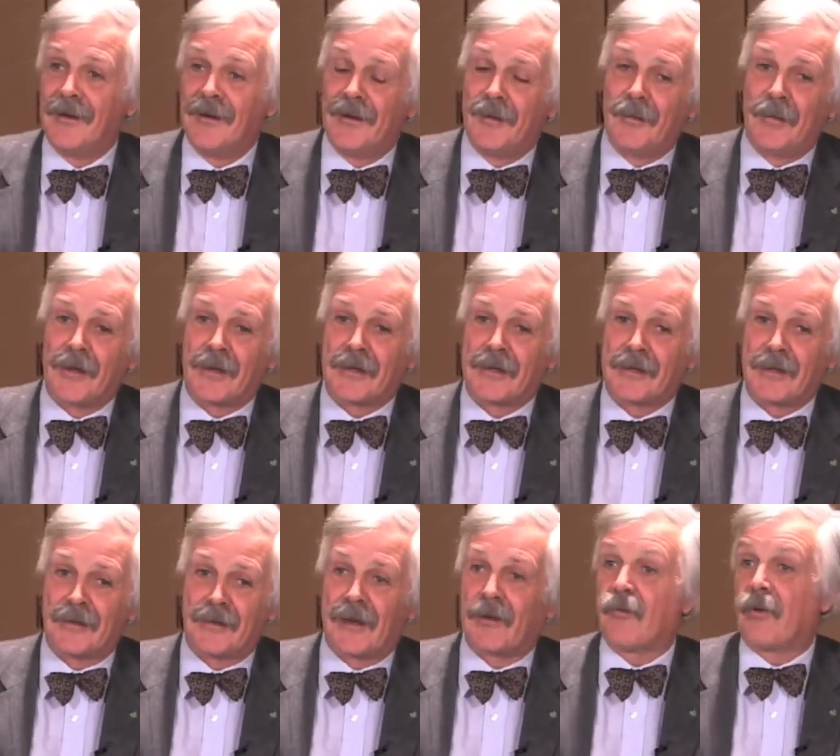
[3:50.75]
Yeah. But
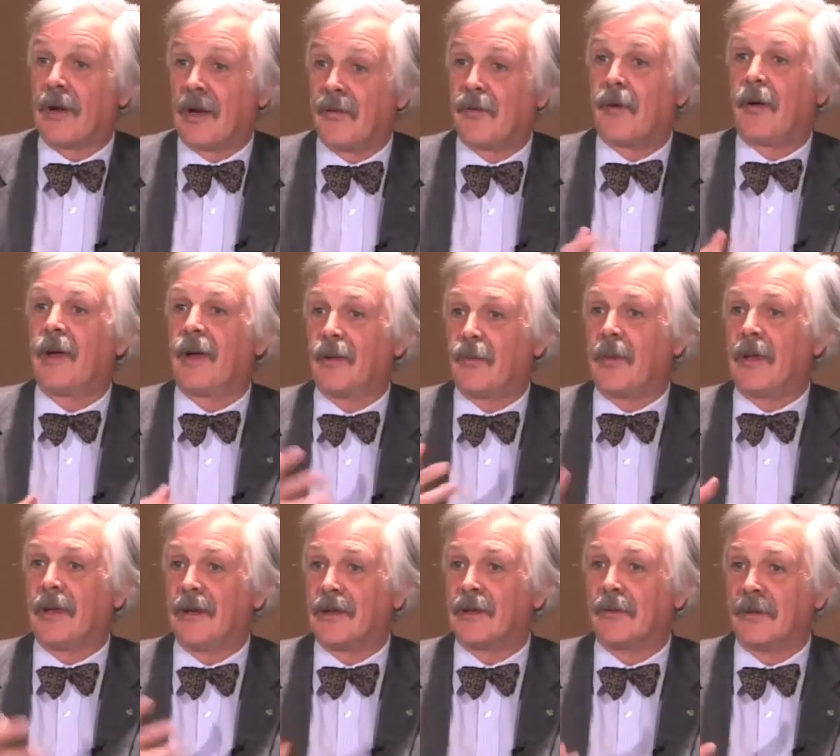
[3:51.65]
that really fired
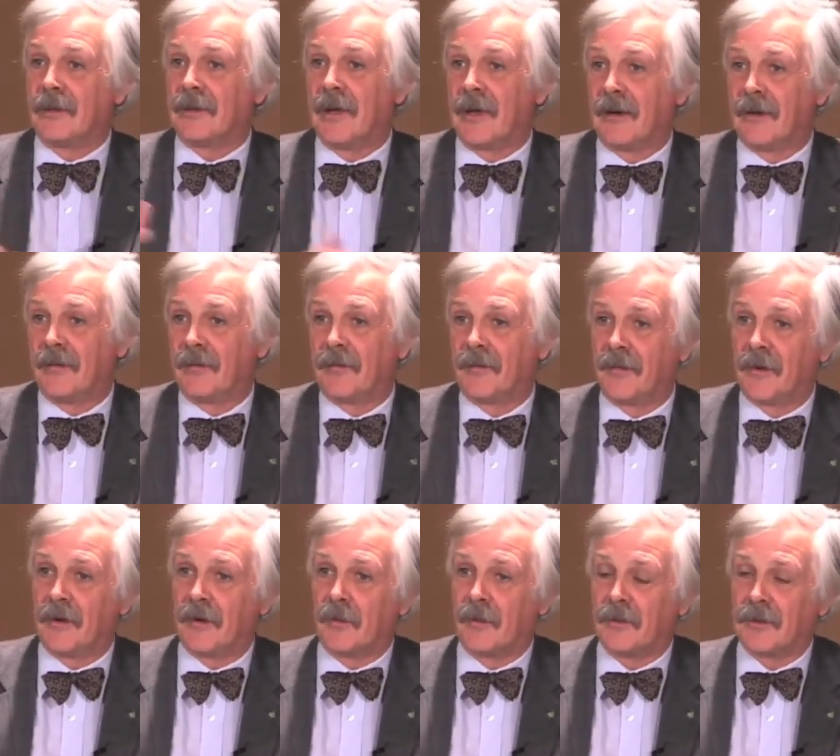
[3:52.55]
me into it then.
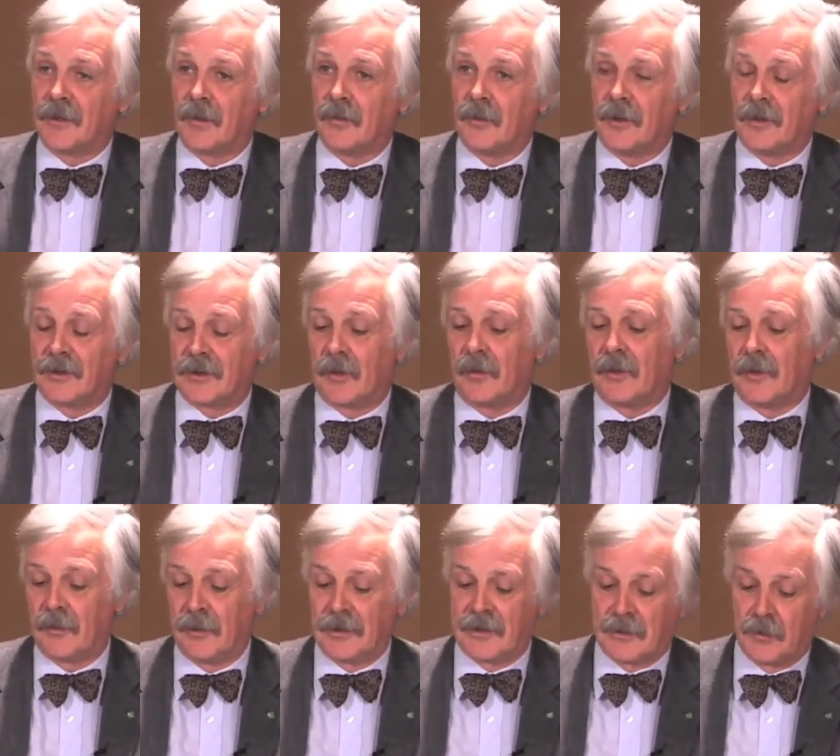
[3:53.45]
You know, so
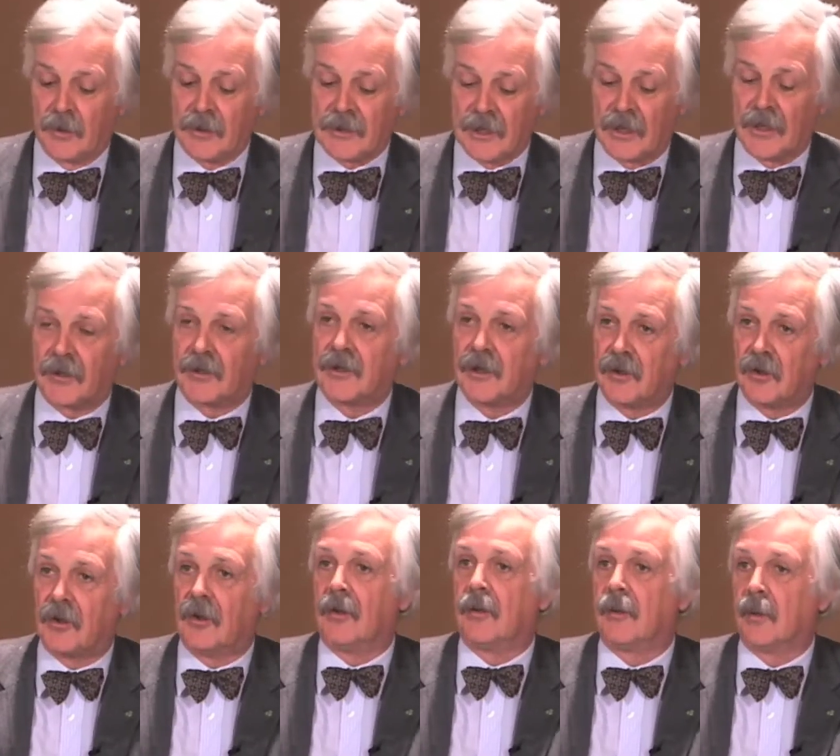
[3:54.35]
we still
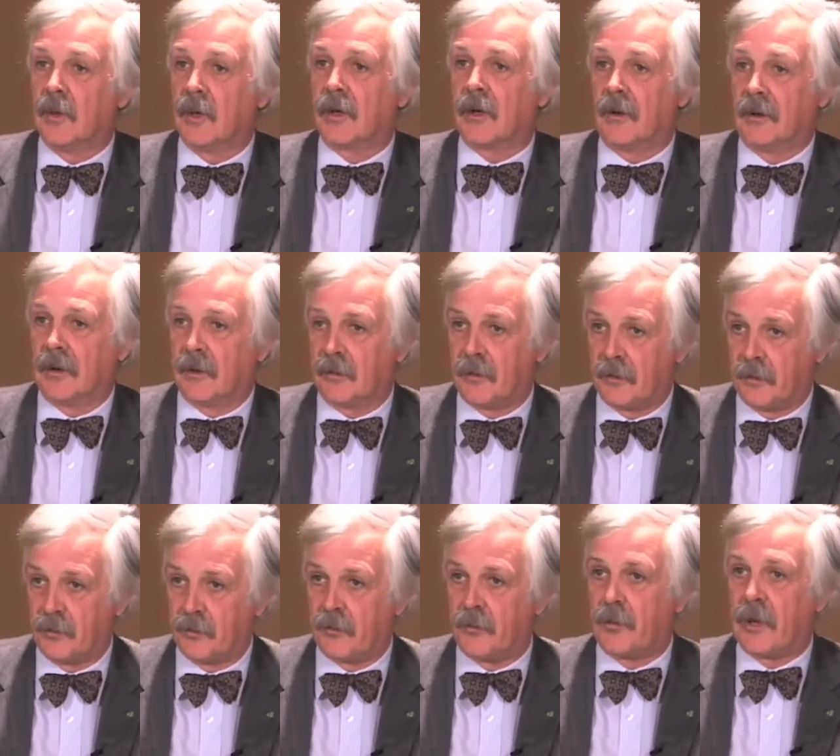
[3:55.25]
continue to do the work on the
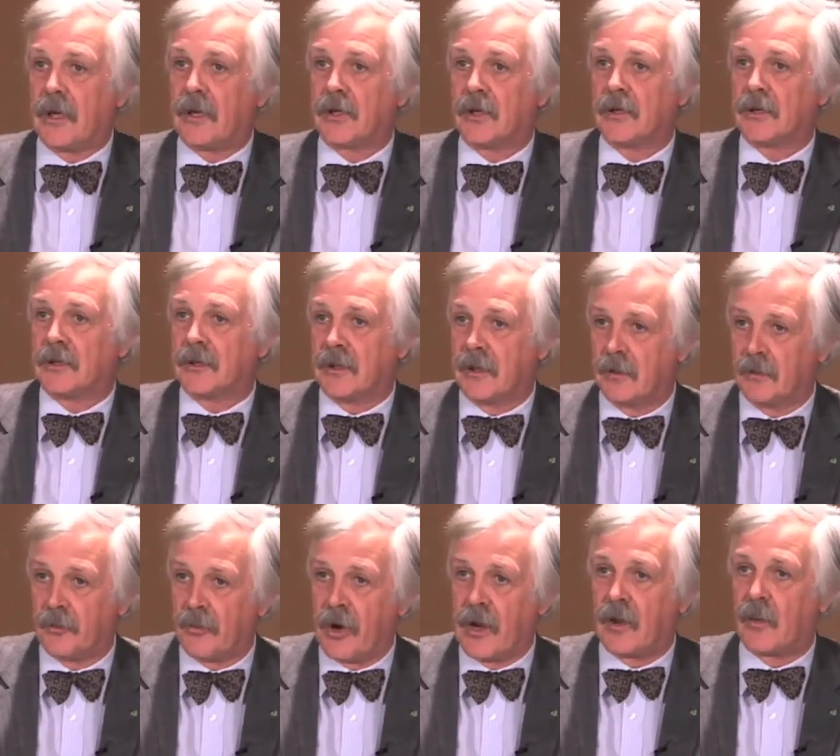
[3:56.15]
beaches and the
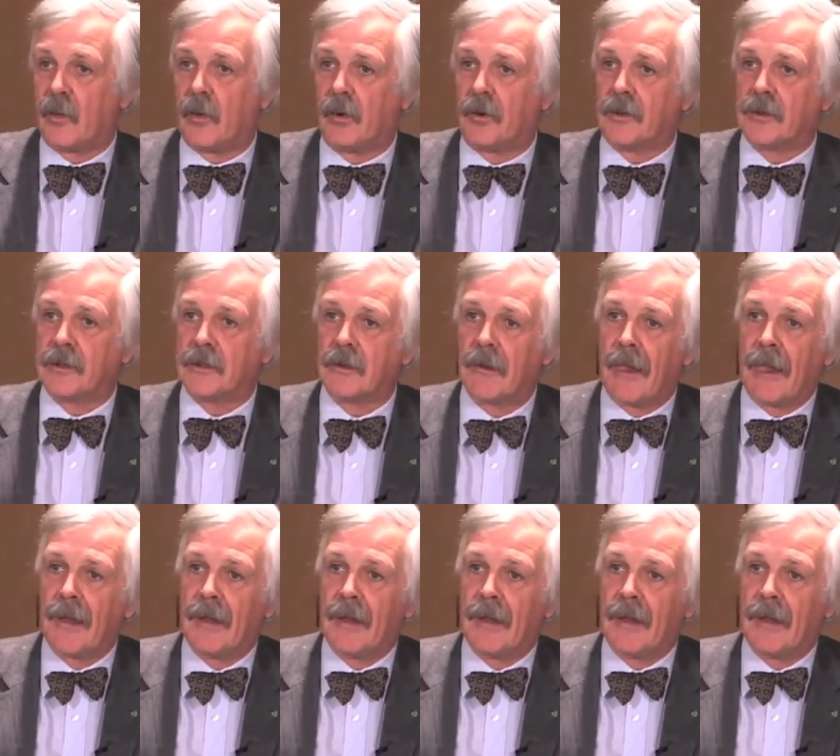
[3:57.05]
breakwaters.